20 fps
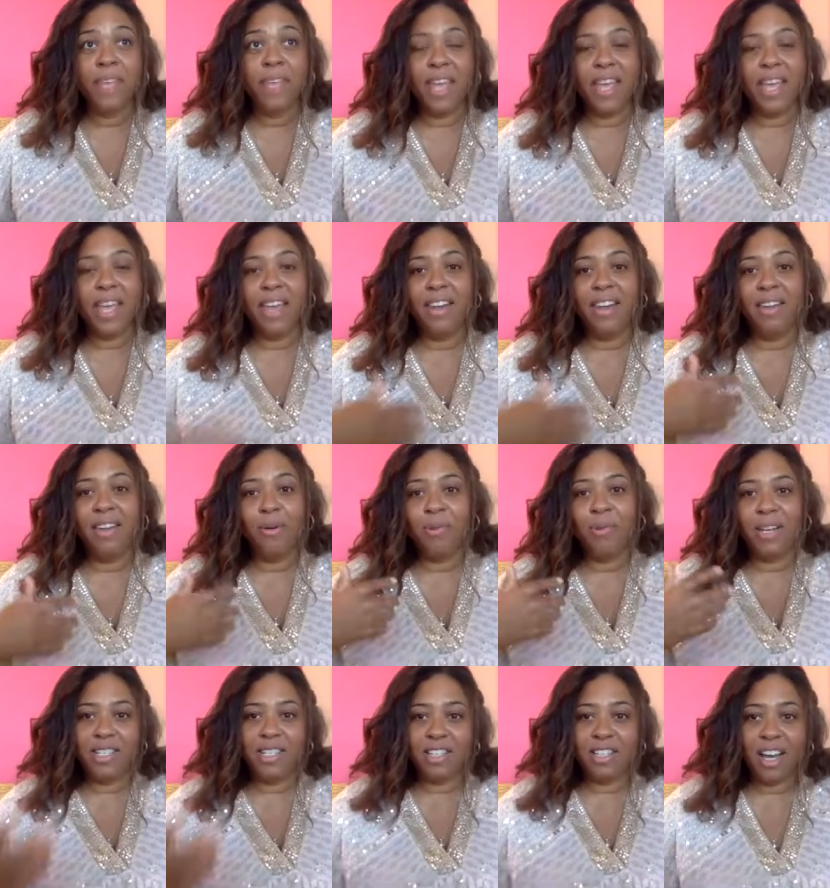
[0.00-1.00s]
And
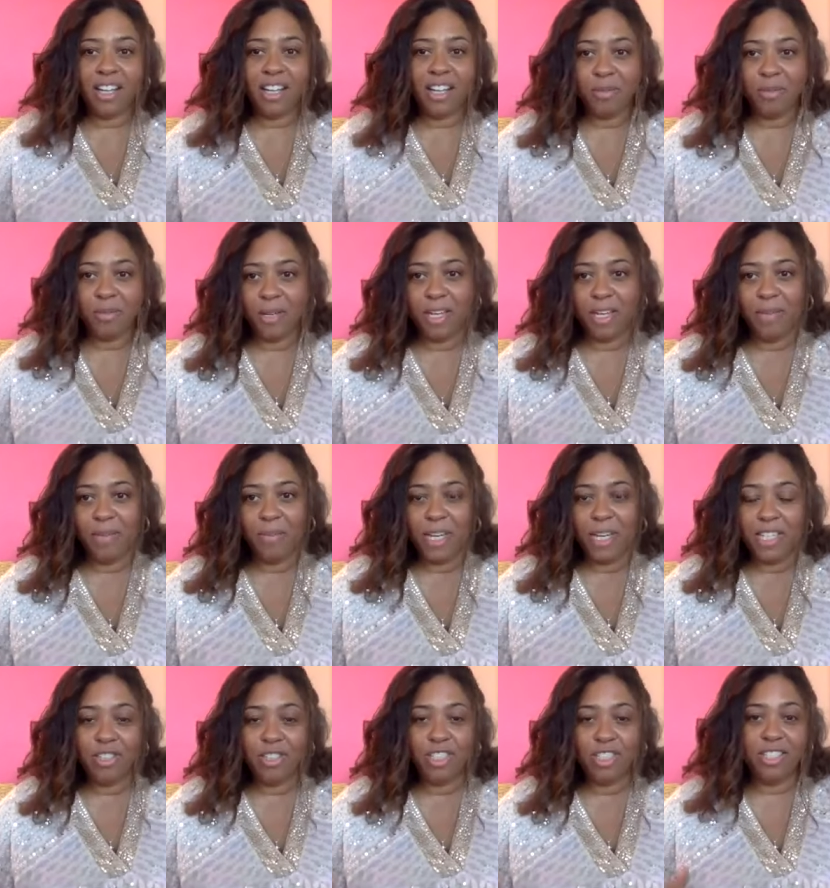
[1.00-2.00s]
when I talk to my
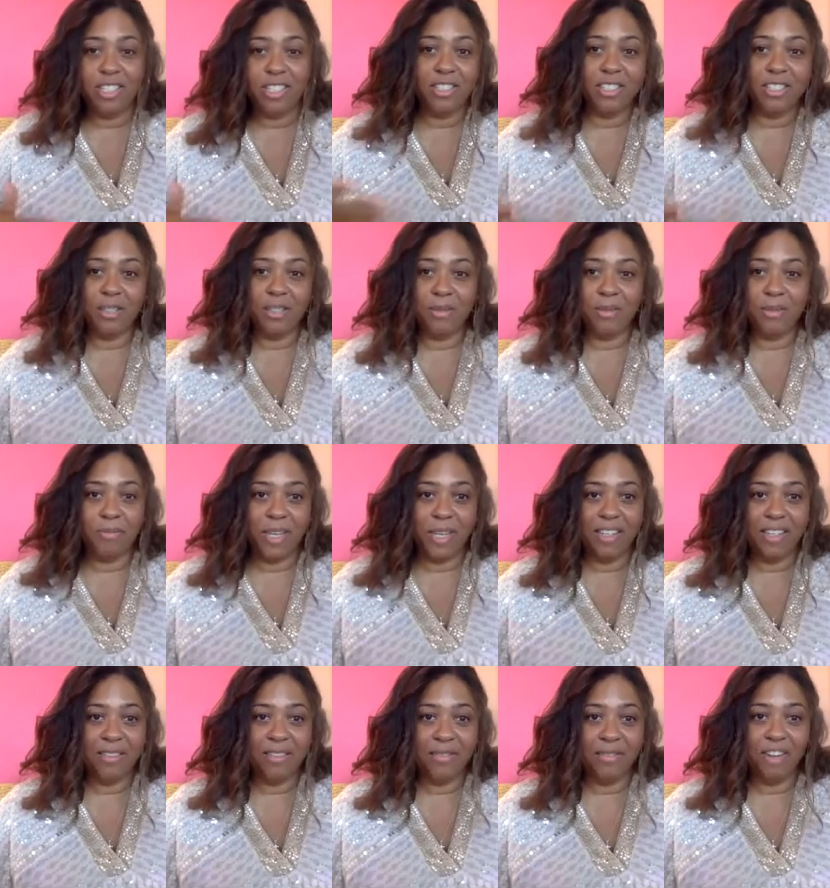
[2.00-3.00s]
patients and some of
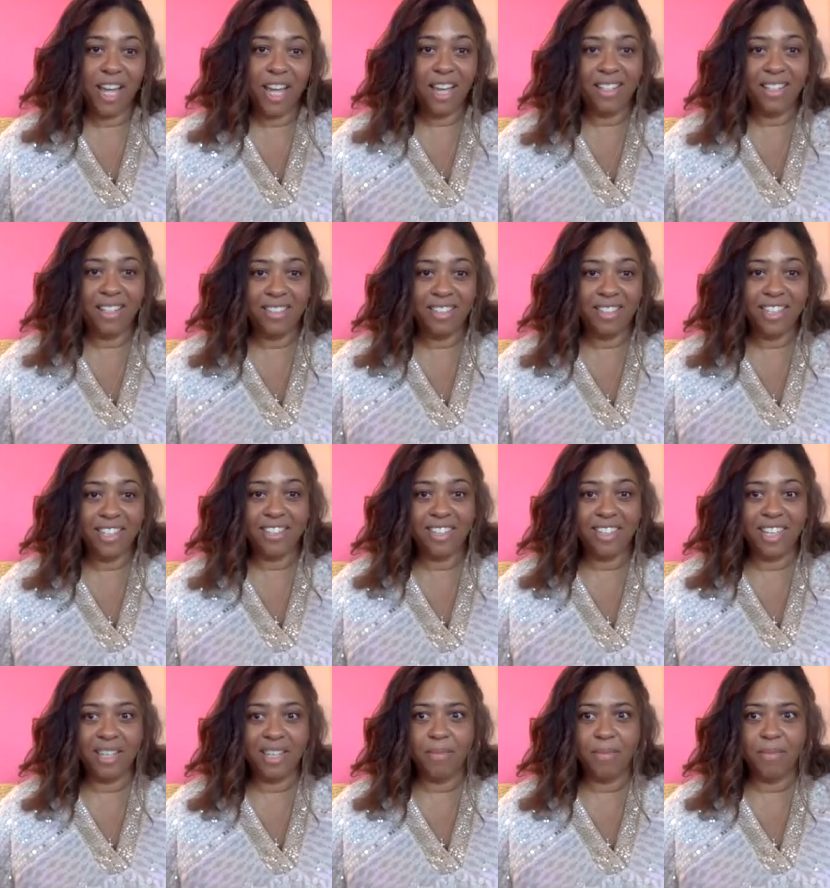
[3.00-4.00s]
my friends, they're
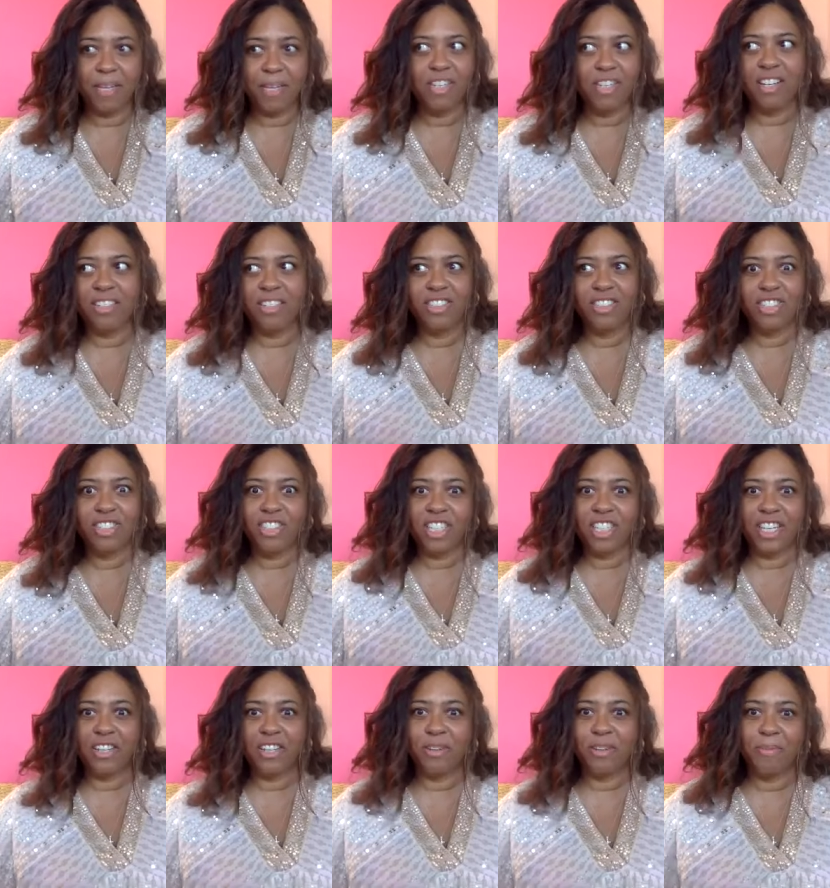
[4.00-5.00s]
like, my daughter's
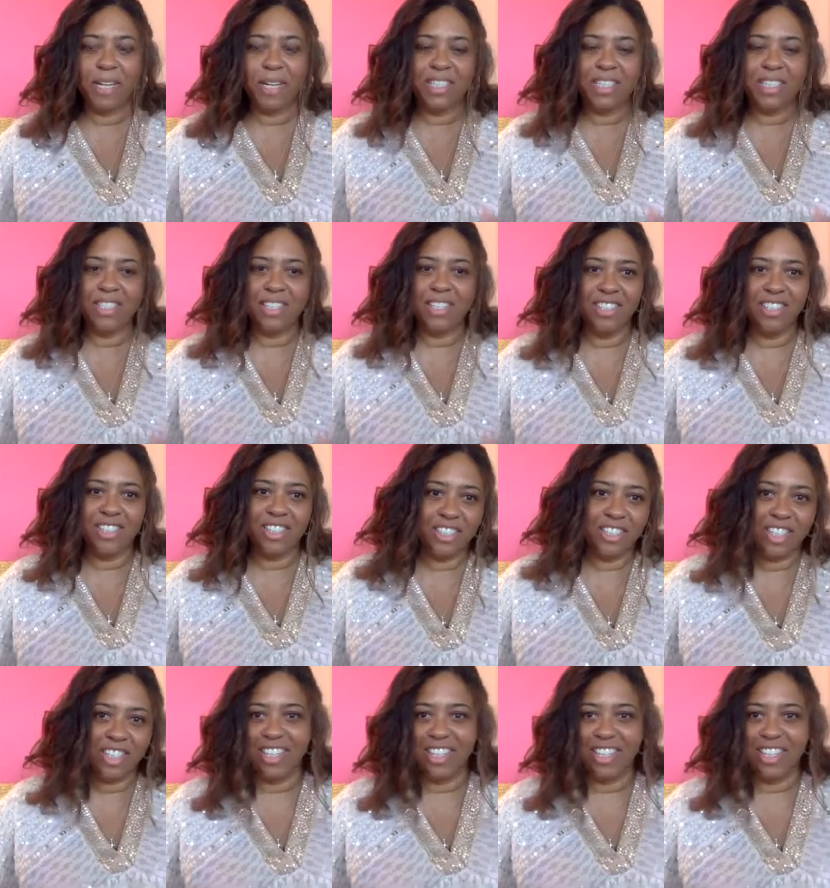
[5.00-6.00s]
cooking, or my son is
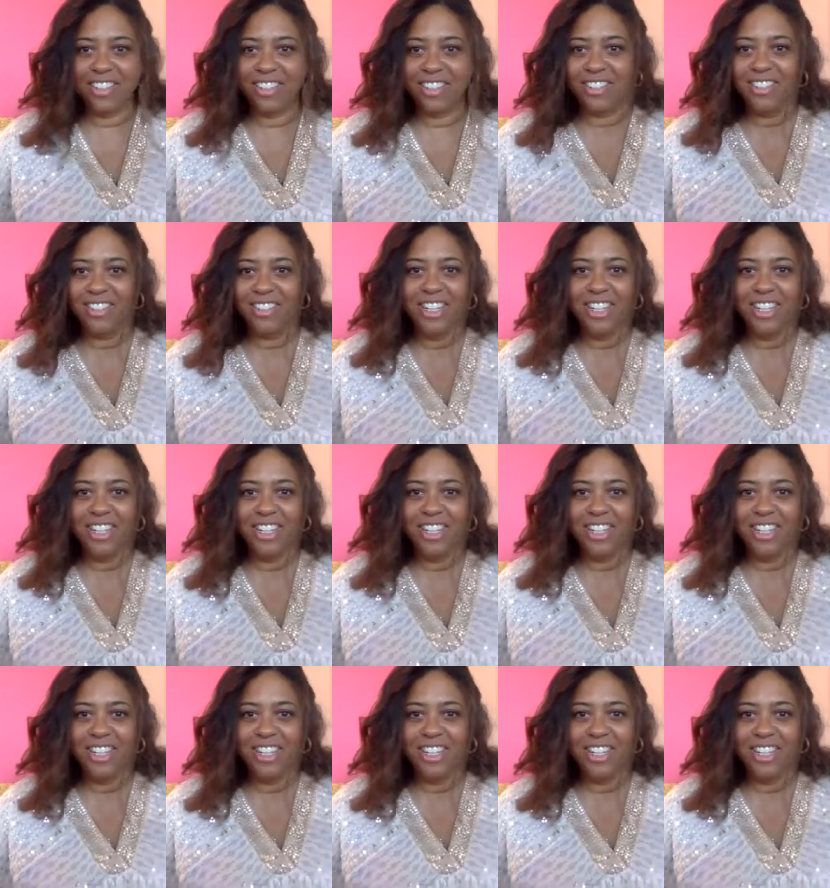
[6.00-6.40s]
cooking, or,